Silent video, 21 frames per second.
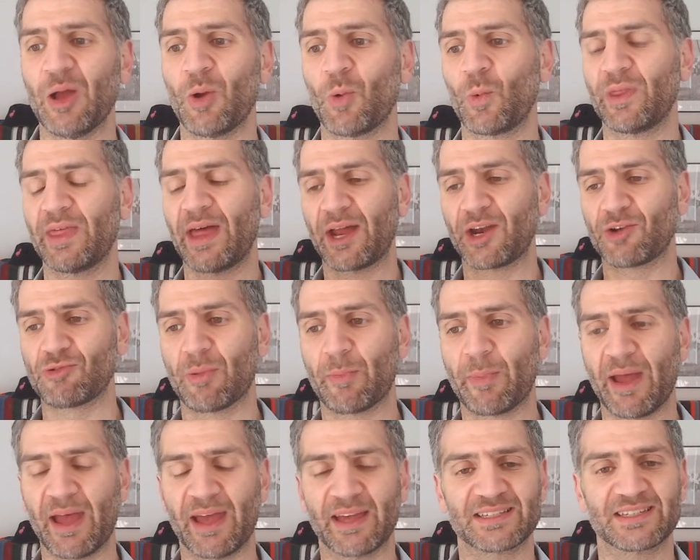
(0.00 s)
Without a
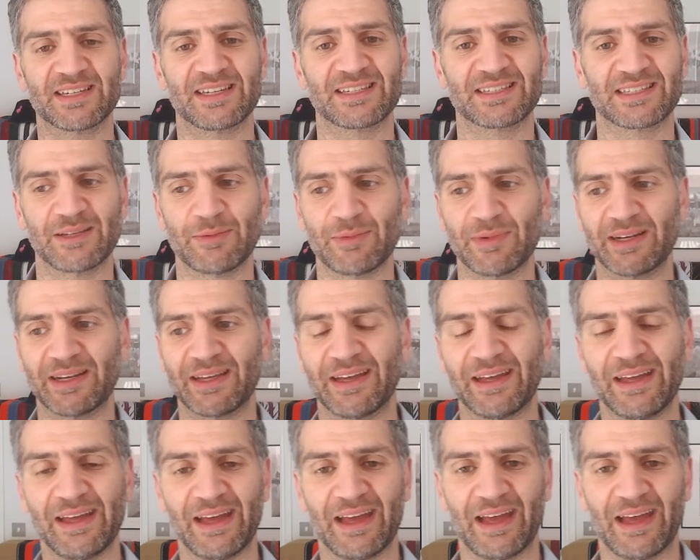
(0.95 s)
repair system and a